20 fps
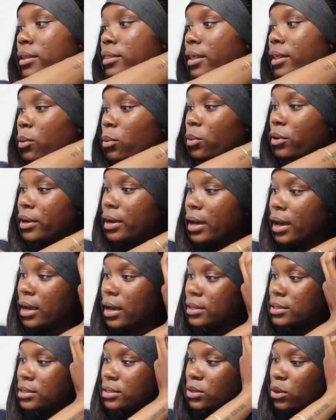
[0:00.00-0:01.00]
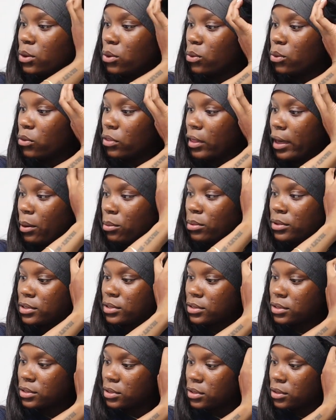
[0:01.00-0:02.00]
they were not so that
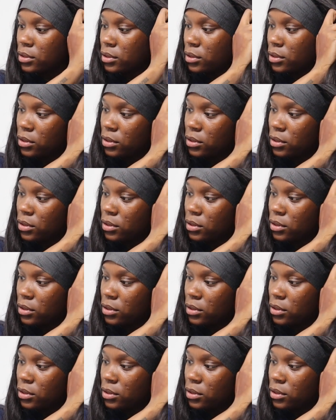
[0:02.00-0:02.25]
was